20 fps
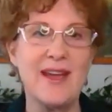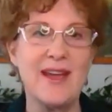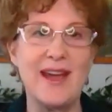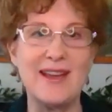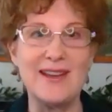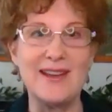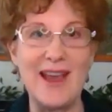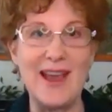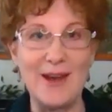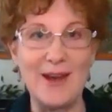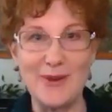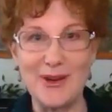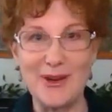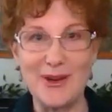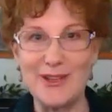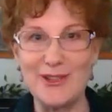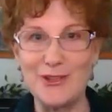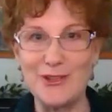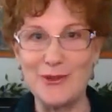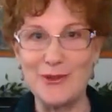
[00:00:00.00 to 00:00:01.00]
And now we're
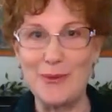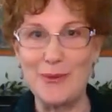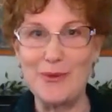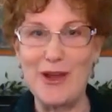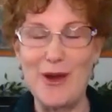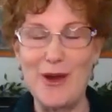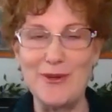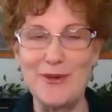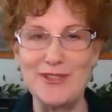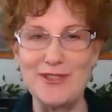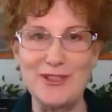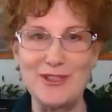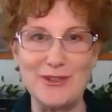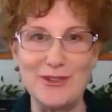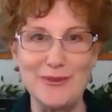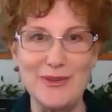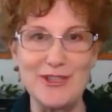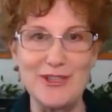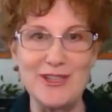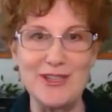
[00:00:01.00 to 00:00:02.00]
going to do what we always do,
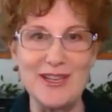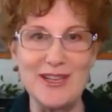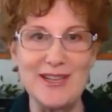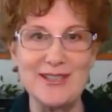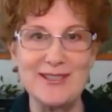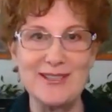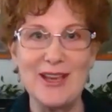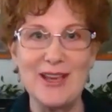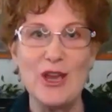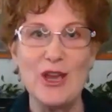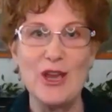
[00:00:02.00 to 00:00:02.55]
which is